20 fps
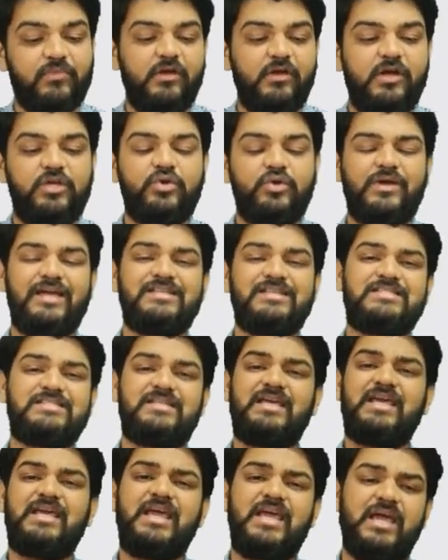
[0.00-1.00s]
You can
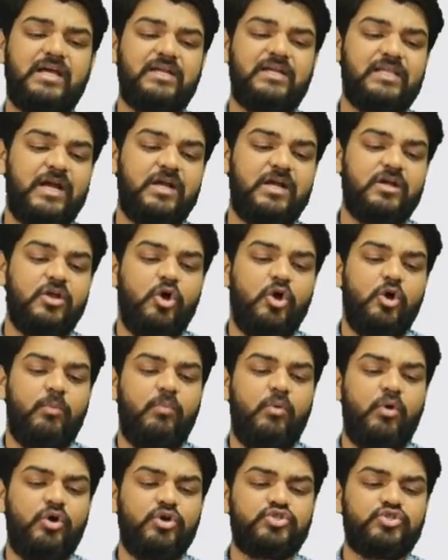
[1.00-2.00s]
see here that
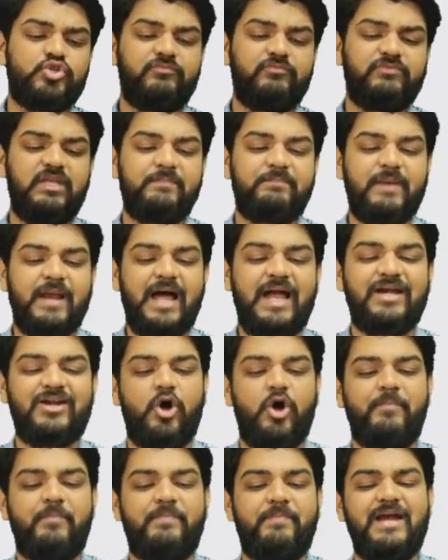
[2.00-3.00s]
most of the plant
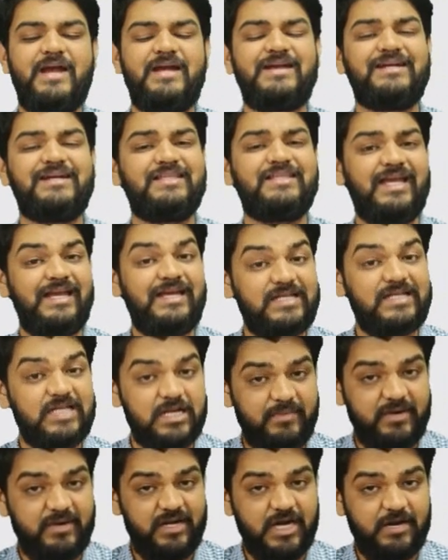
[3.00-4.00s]
operate at the
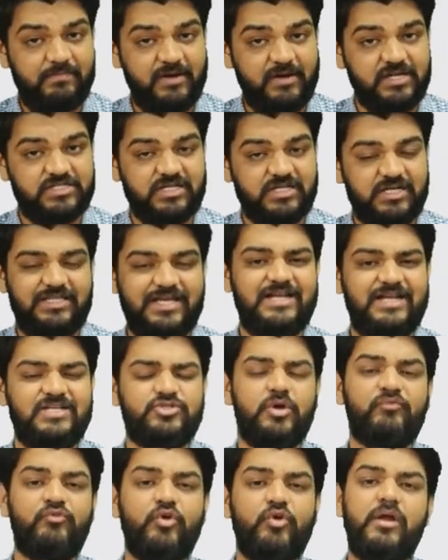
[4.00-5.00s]
intermediate pressure, that is
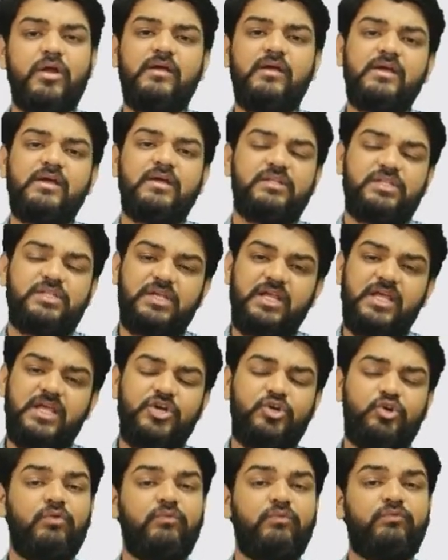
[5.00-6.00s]
of your
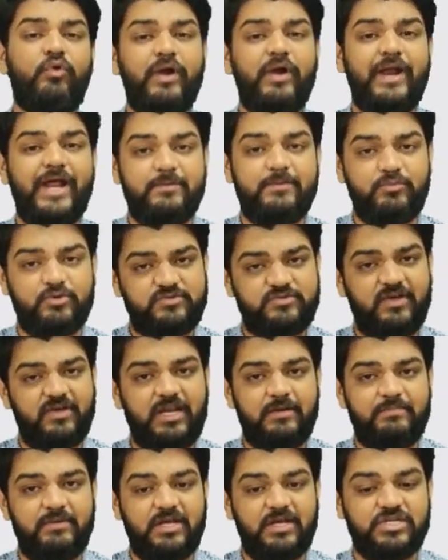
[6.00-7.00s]
3 to 4
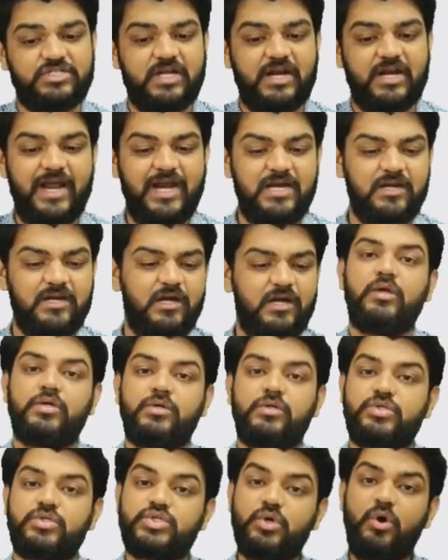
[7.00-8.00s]
atmospheric pressure, right?
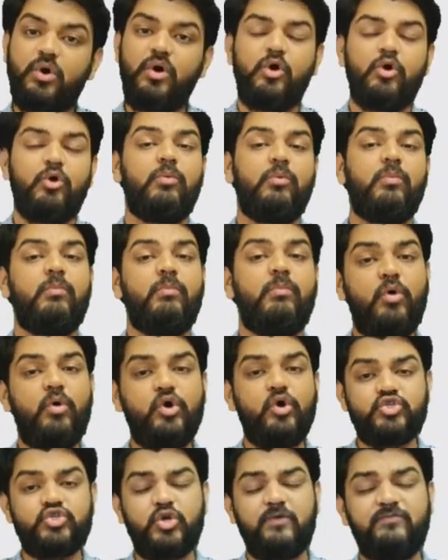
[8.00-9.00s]
So
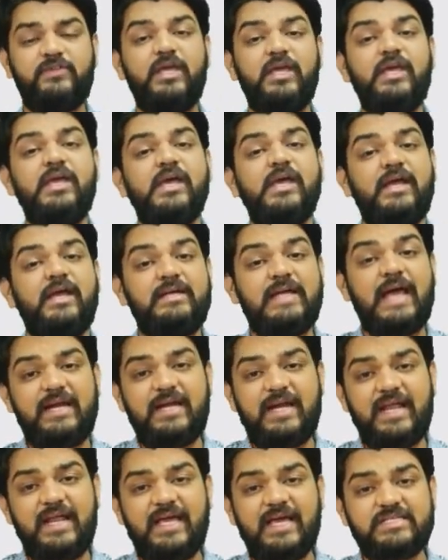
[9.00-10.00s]
most of the
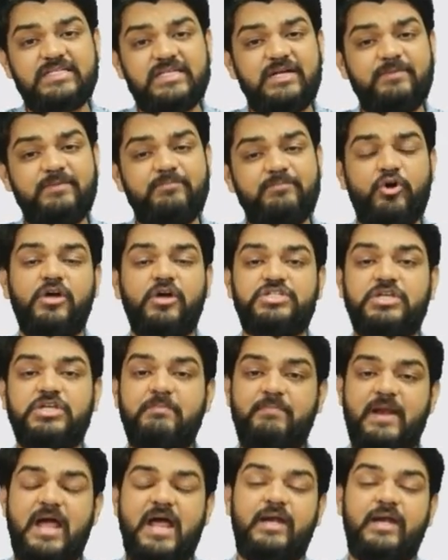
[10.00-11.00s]
nitric acid production
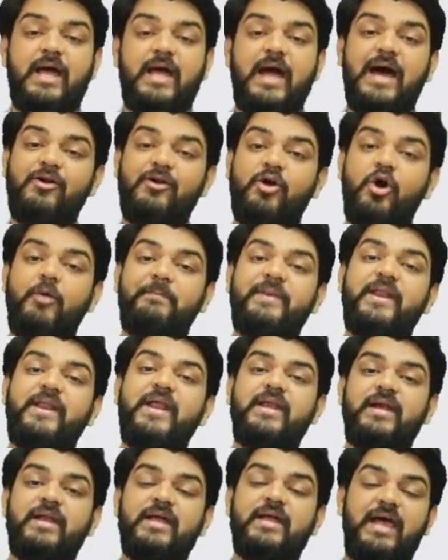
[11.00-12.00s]
plant are
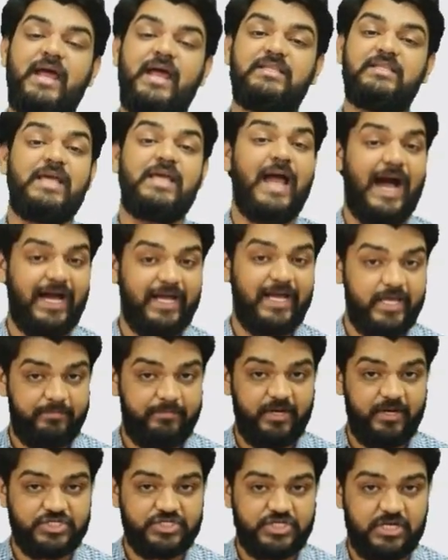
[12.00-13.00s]
operated at the higher
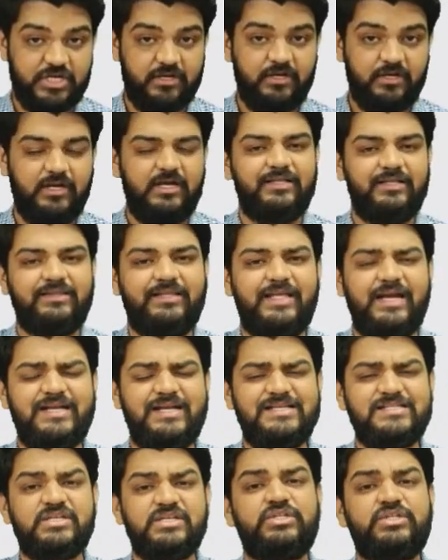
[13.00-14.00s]
pressure, that
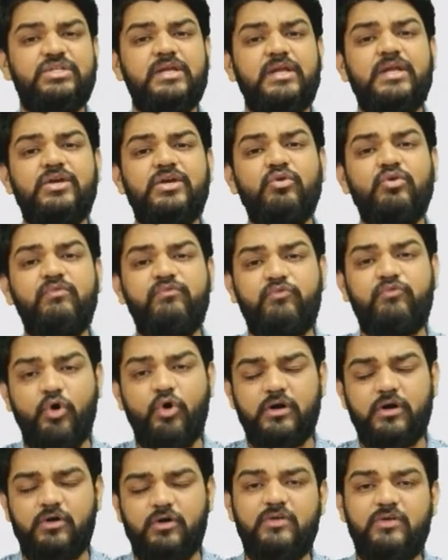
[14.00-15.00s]
is 3 to
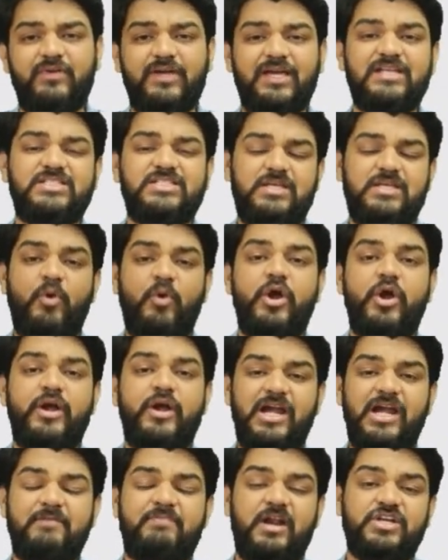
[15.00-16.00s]
4, or we can say
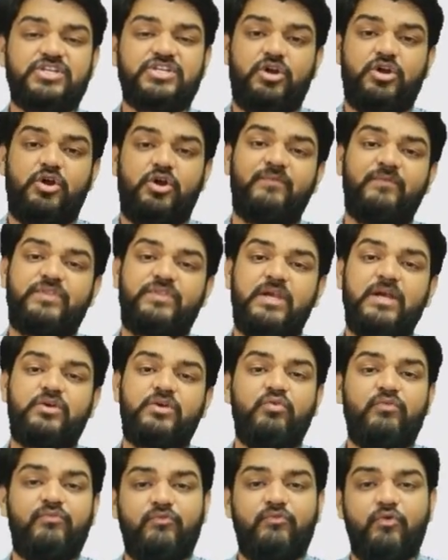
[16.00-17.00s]
moderate pressure of 3
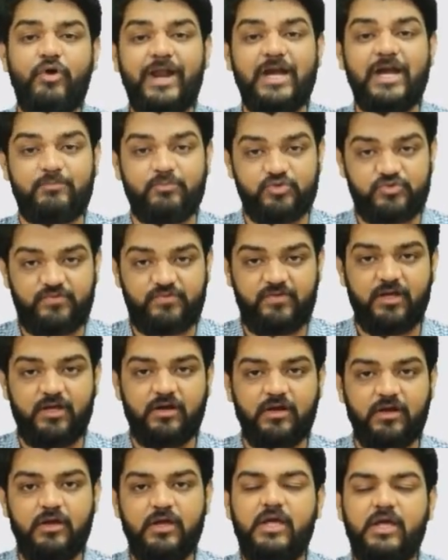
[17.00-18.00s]
to 4 atmosphere,
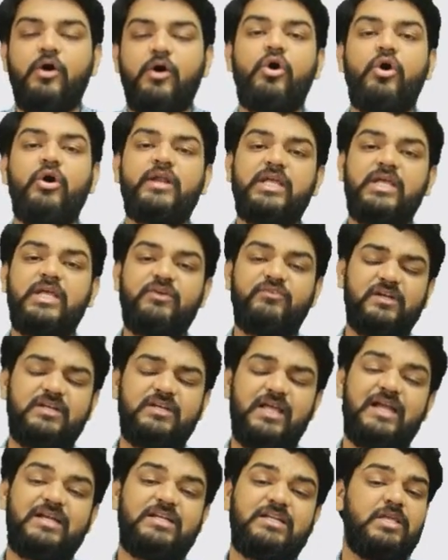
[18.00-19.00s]
or even
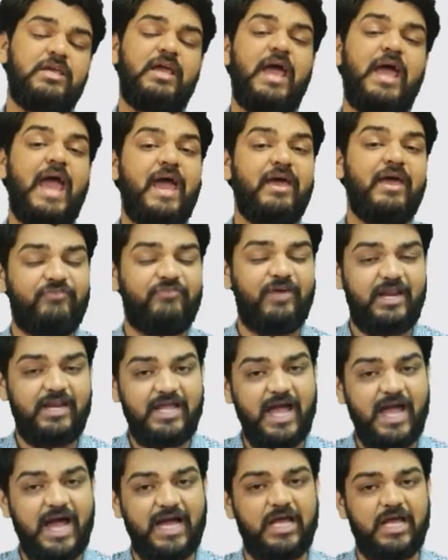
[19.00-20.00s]
at the
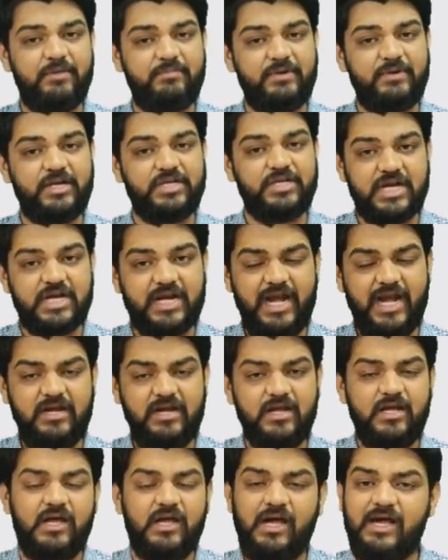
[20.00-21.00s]
very higher pressure, right?
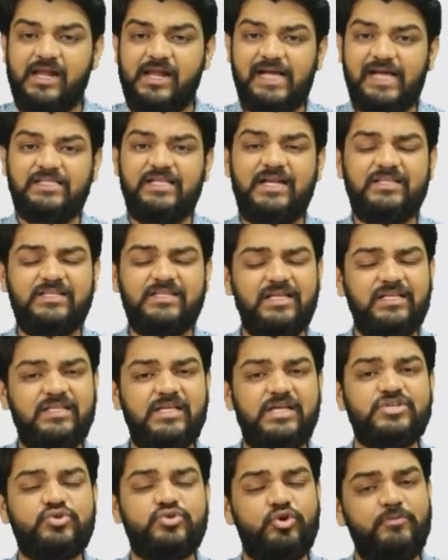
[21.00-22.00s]
Rather than
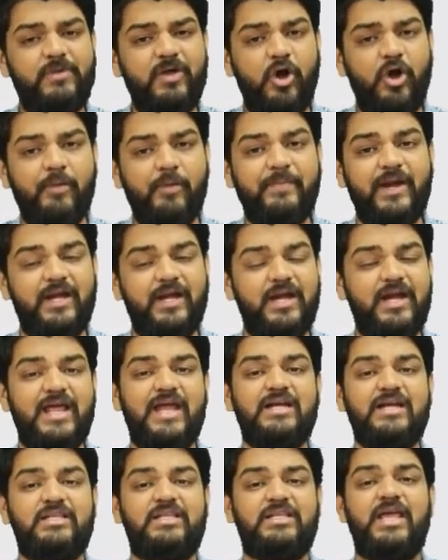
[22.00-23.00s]
they should be operated
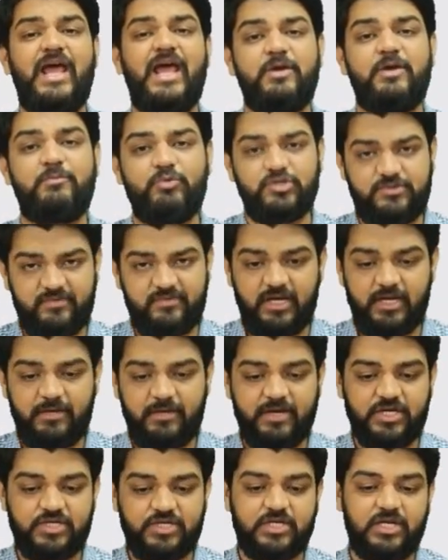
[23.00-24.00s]
at the atmospheric
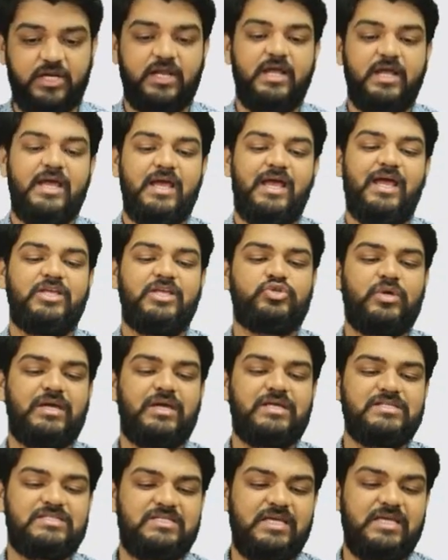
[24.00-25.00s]
pressure. As you
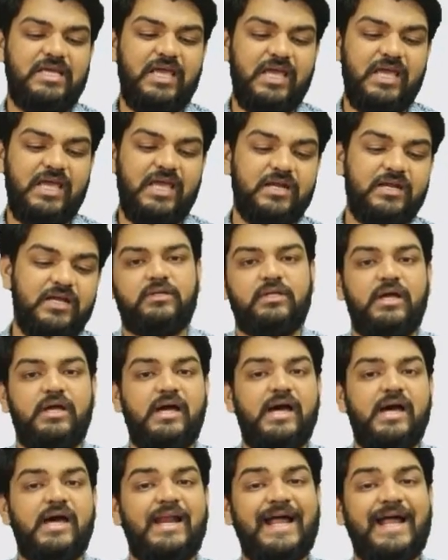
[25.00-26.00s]
can see here,
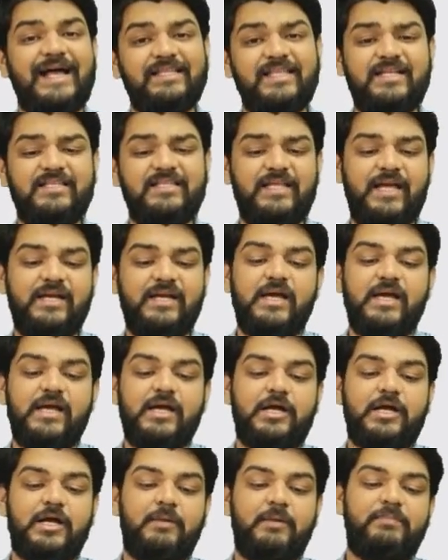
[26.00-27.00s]
rather than
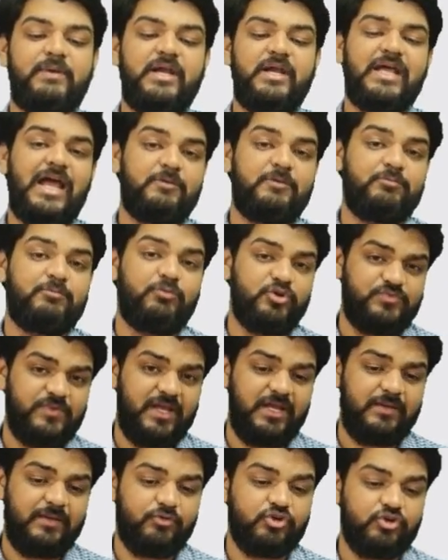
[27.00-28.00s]
complete
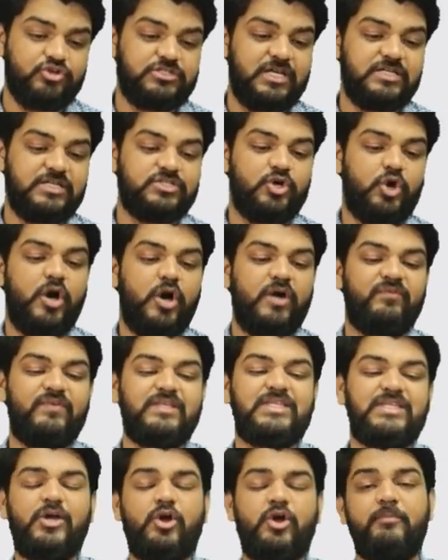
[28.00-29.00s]
atmospheric process or
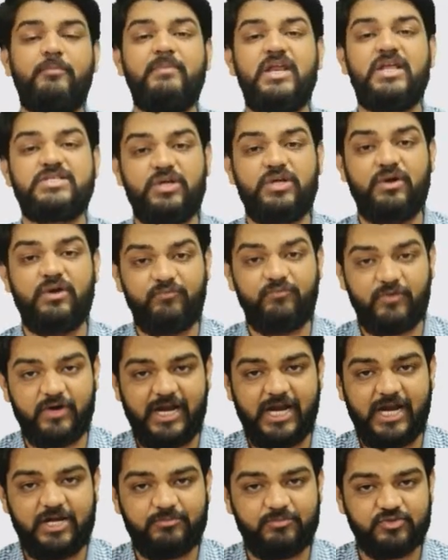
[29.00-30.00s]
with the combination of 1
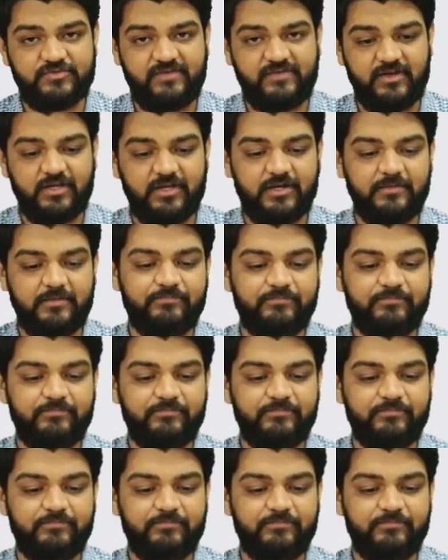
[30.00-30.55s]
atmosphere.